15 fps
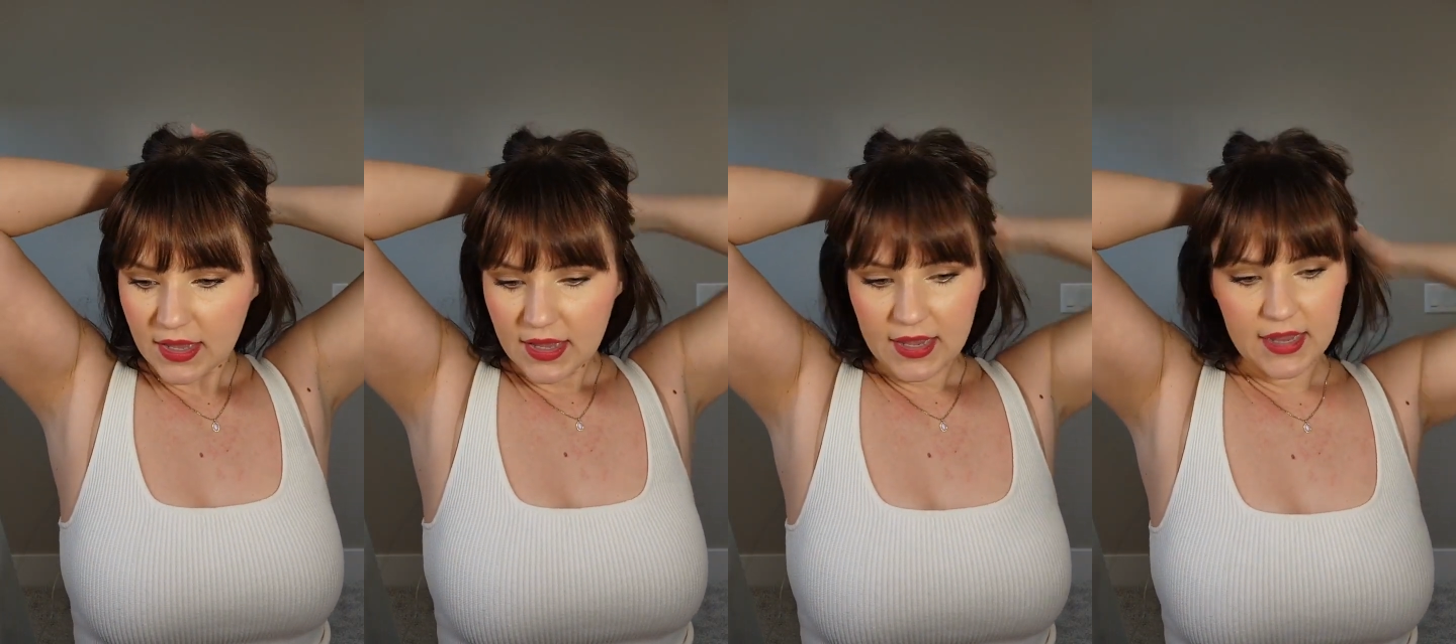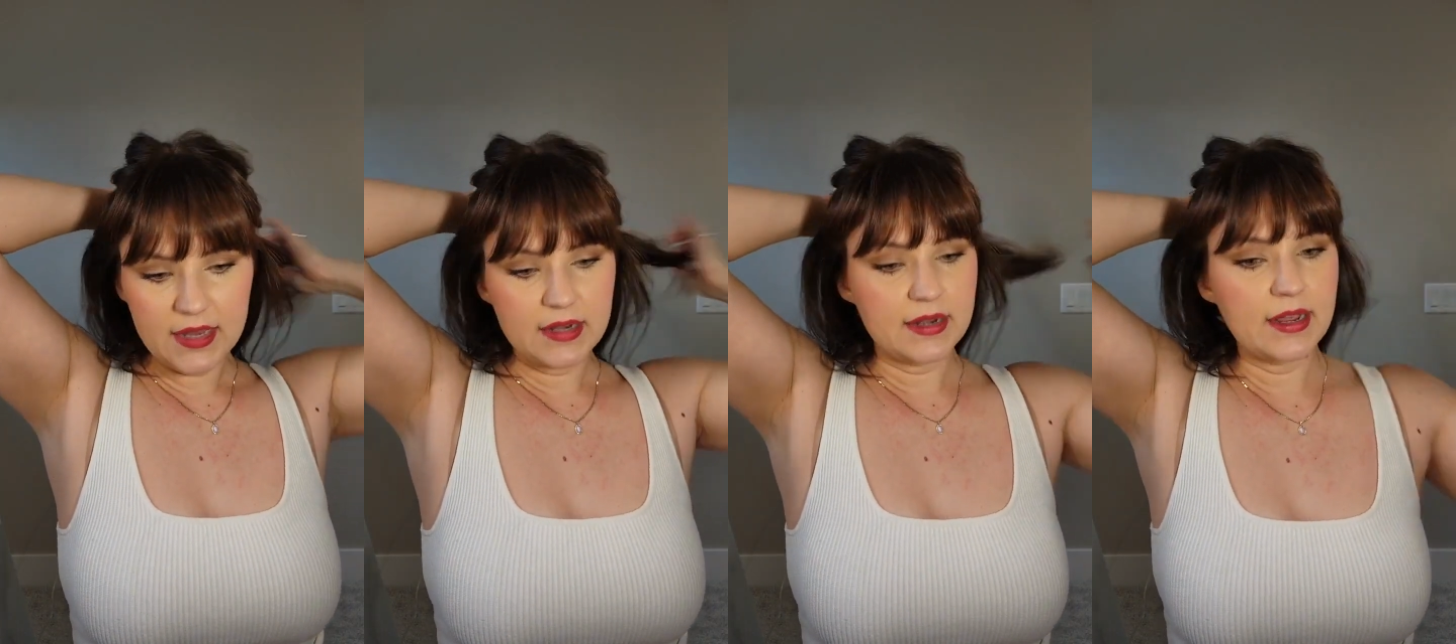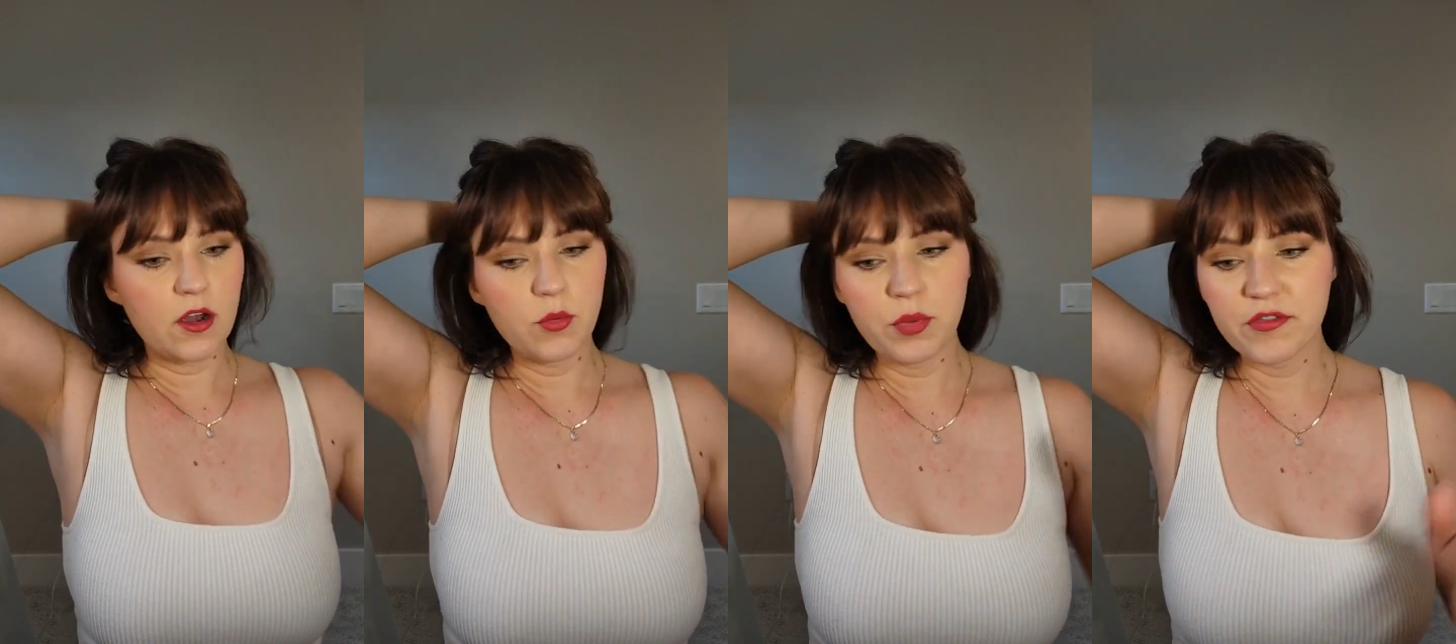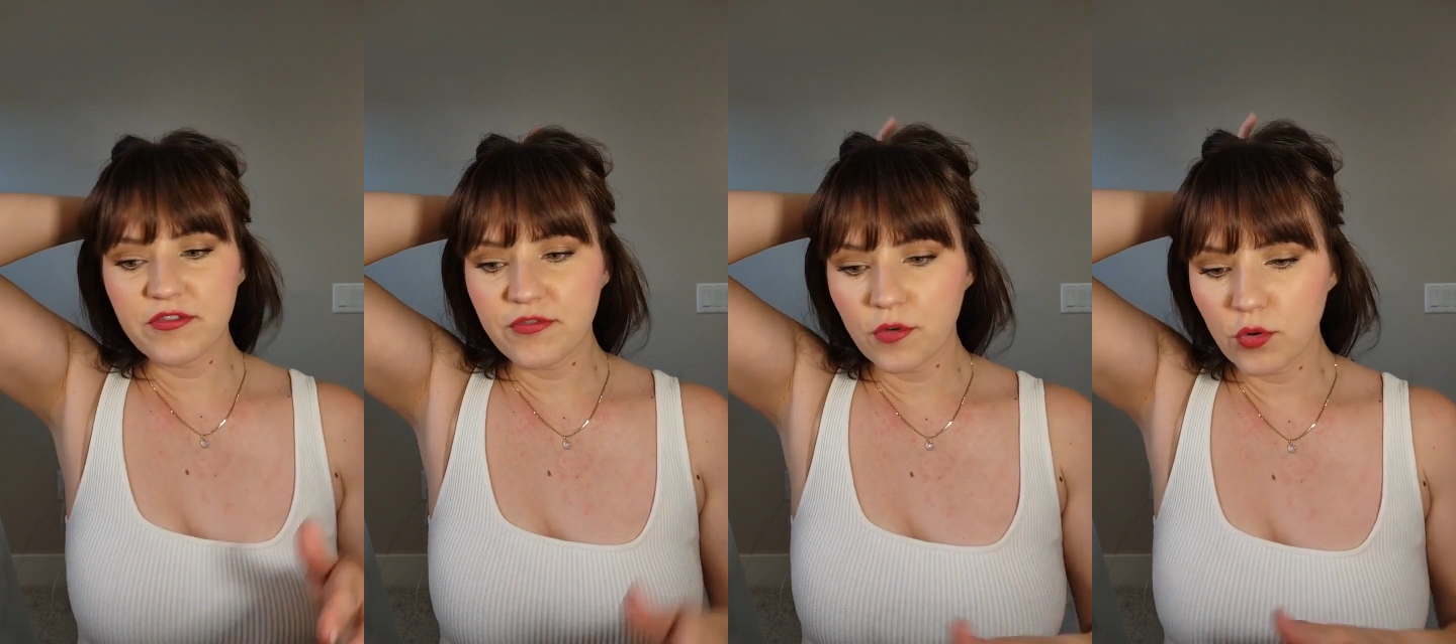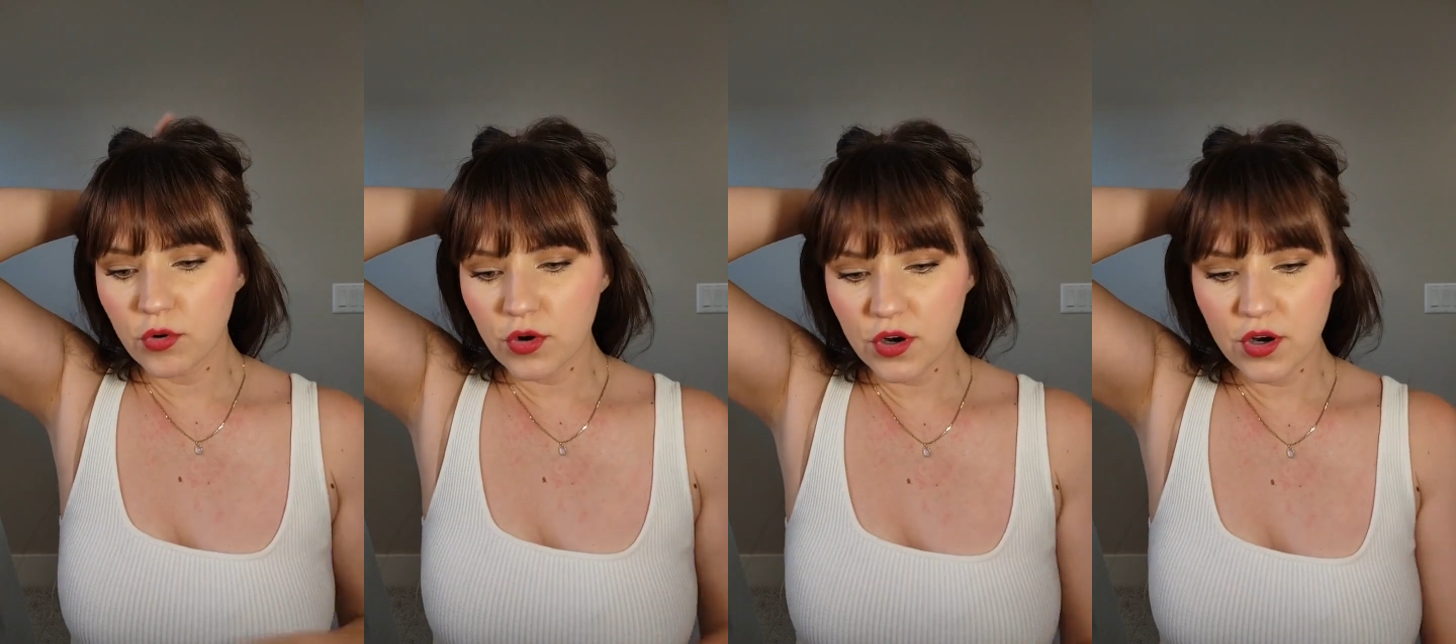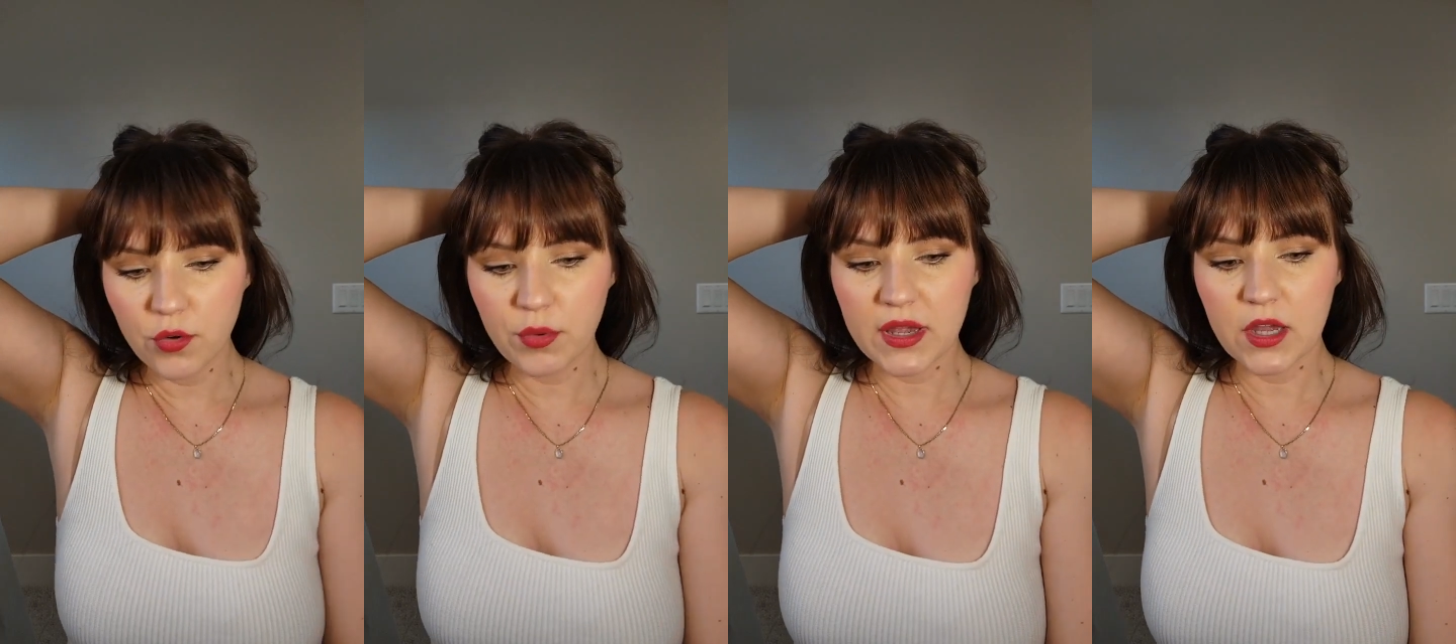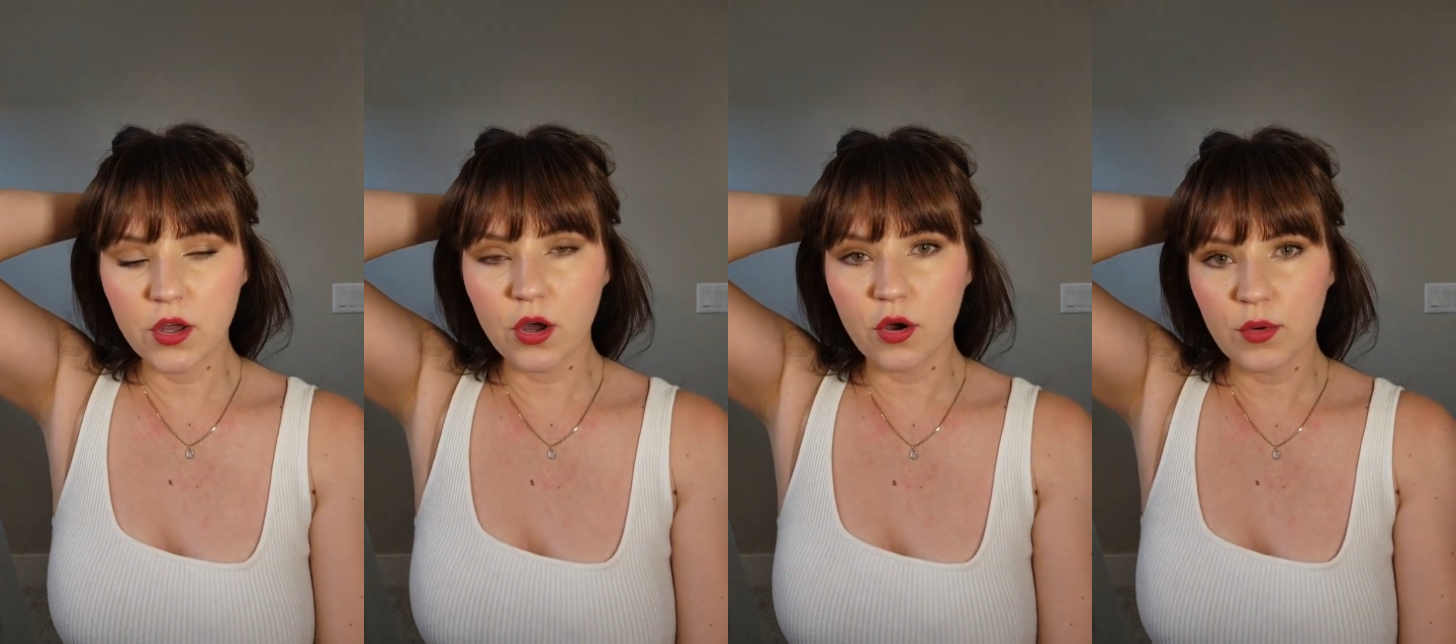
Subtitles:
And now before we go